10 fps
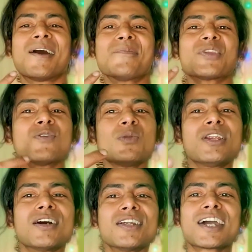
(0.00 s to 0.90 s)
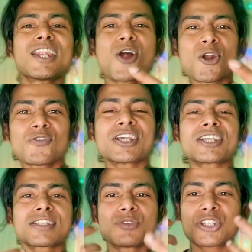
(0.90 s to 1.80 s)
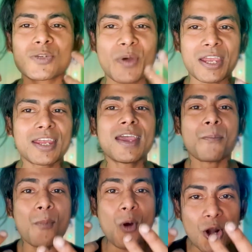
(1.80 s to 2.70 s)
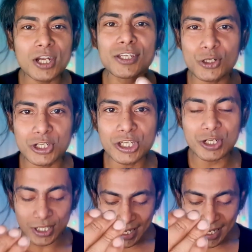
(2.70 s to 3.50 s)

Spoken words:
you will be learning a lot of things just by modeling your teacher,